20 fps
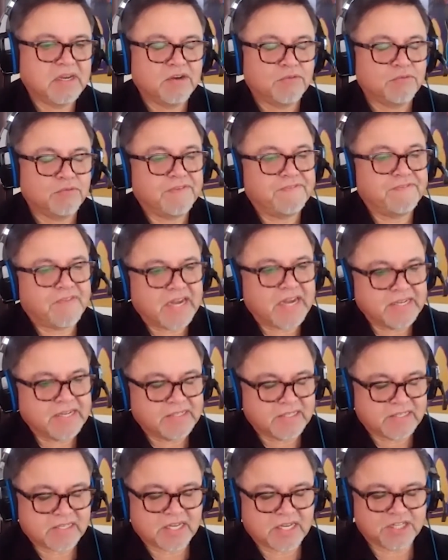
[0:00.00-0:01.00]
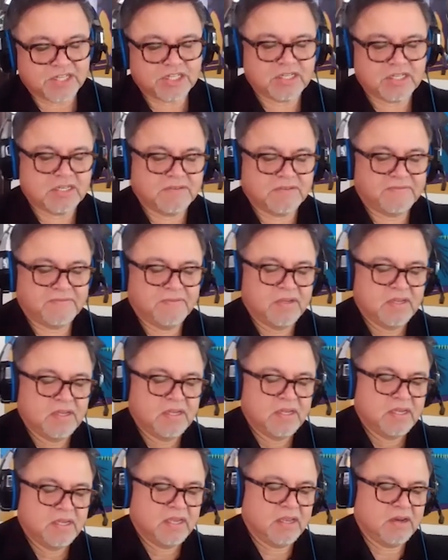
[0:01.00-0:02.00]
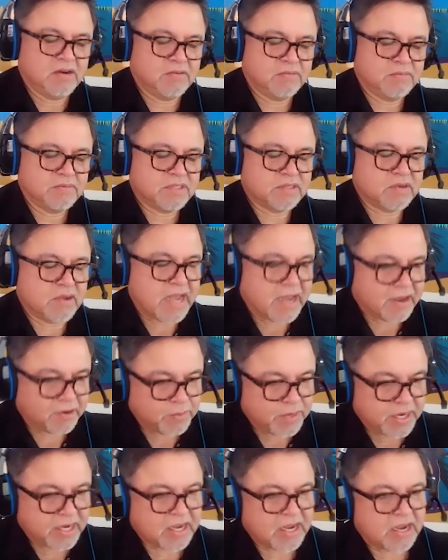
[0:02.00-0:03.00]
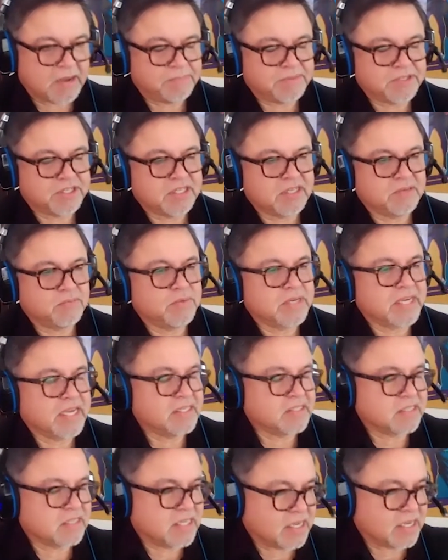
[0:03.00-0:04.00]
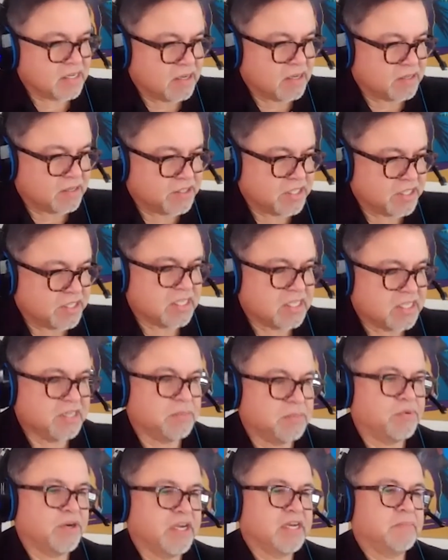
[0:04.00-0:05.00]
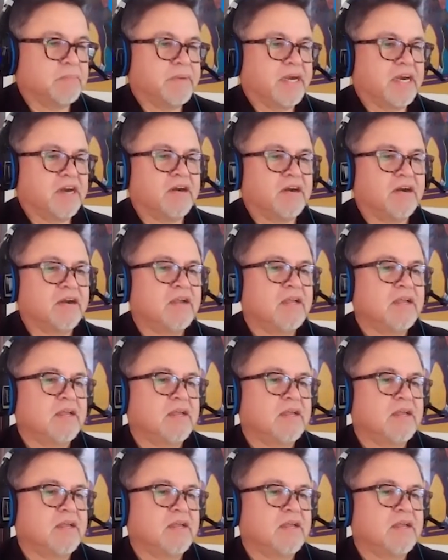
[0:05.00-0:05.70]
refined discussion of, so how do we accomplish that? What kinds of technologies can you bring to bear?